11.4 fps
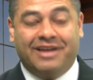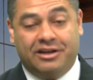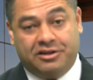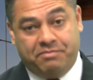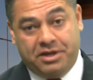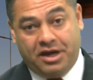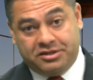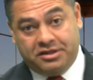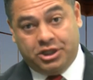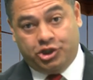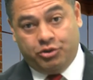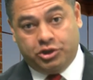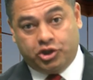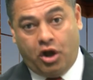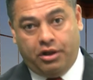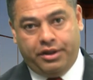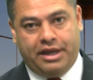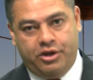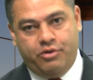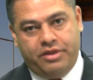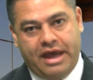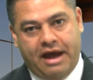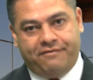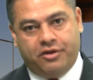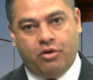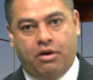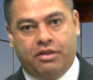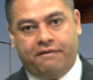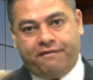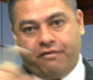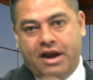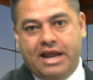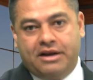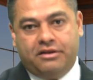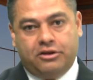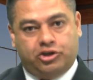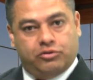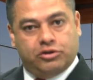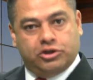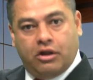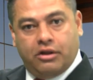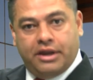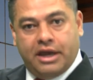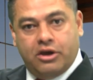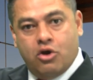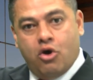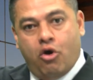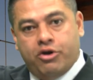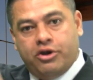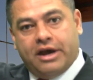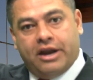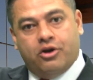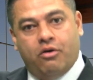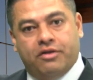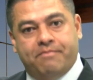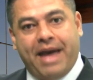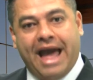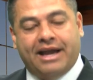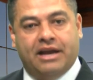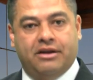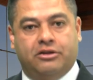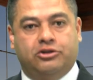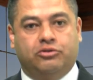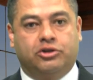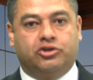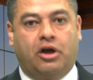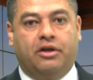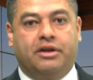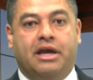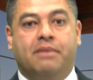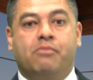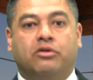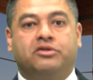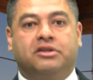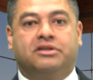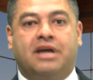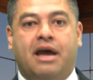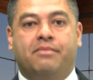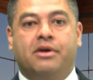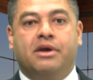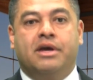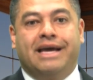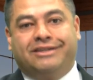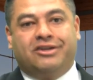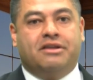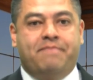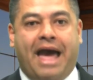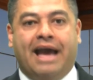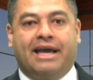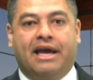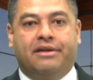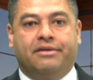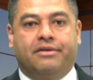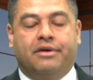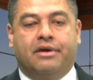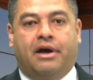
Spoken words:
And it's because of the Jewish holiday. You either have to go on the front end of the Jewish holiday or you got to go on the back end of the Jewish holiday. And most of the time, it's on the back end.